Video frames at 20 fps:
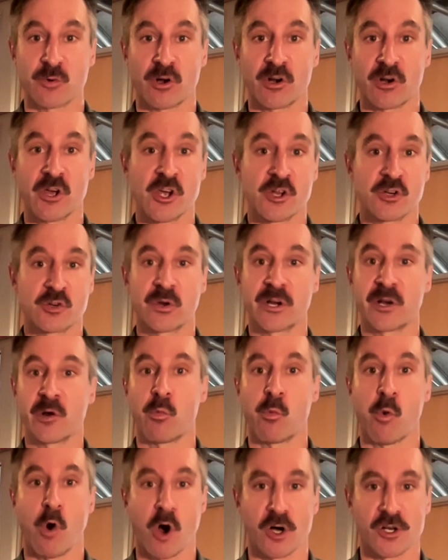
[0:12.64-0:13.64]
what Twitter
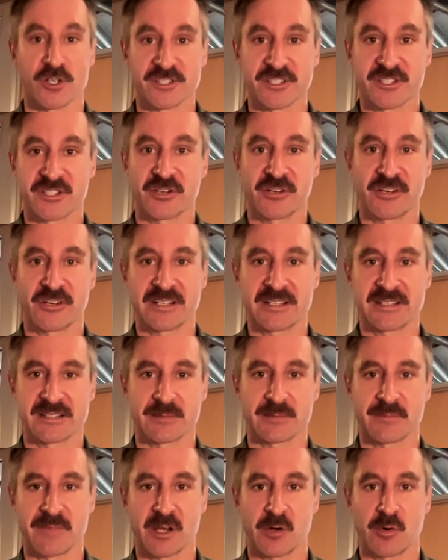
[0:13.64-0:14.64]
was, turn it into
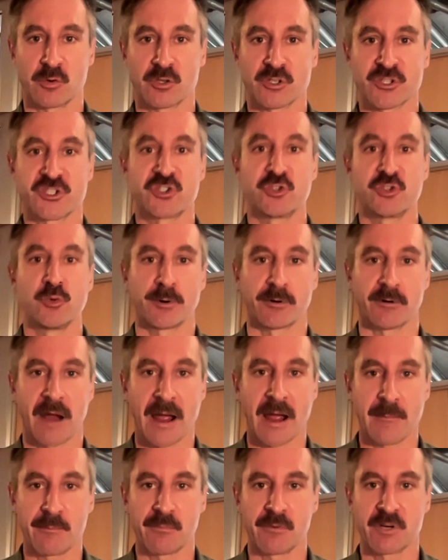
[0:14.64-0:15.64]
something called a super
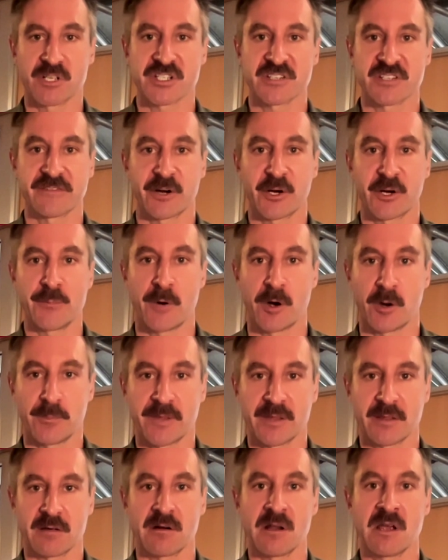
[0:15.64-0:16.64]
app, which is very
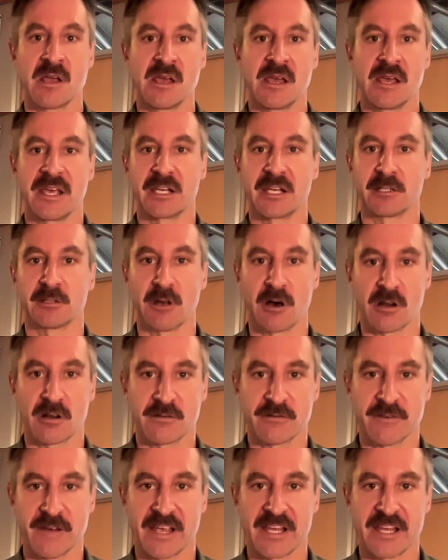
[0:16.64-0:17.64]
popular in a lot
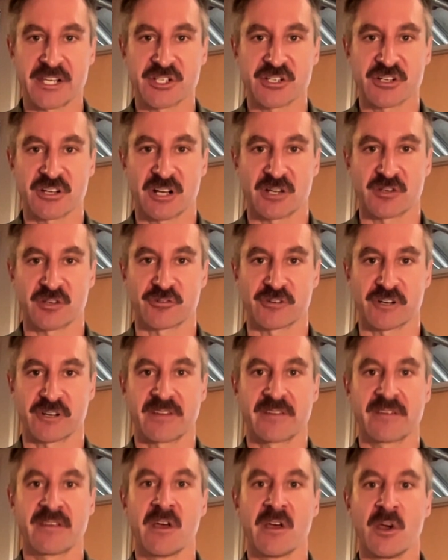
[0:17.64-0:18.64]
of Asian
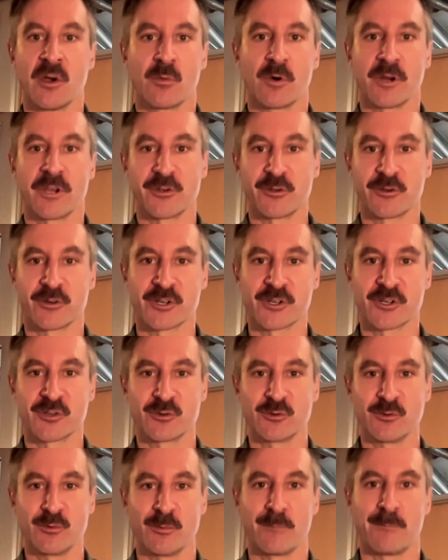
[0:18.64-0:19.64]
countries, where you can
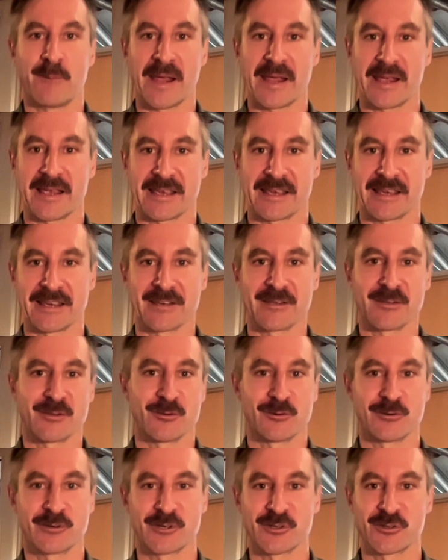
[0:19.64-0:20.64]
do banking,
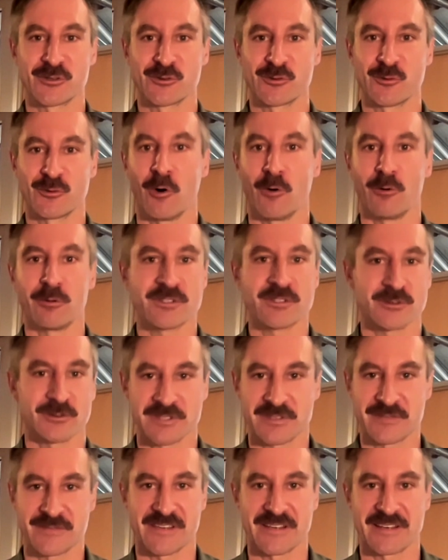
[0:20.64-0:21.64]
you can do all
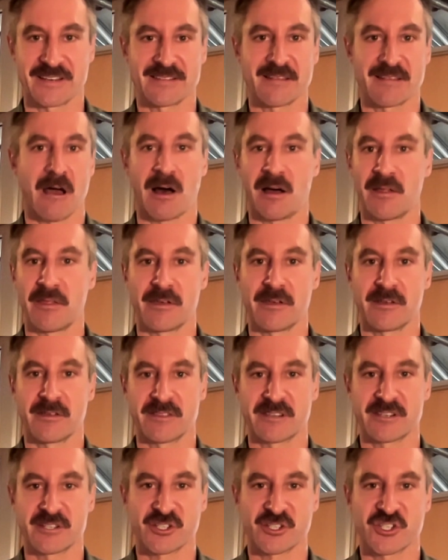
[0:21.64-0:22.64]
sorts of things other
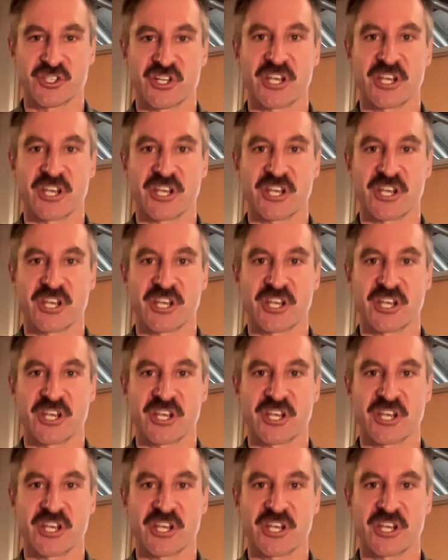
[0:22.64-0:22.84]
than just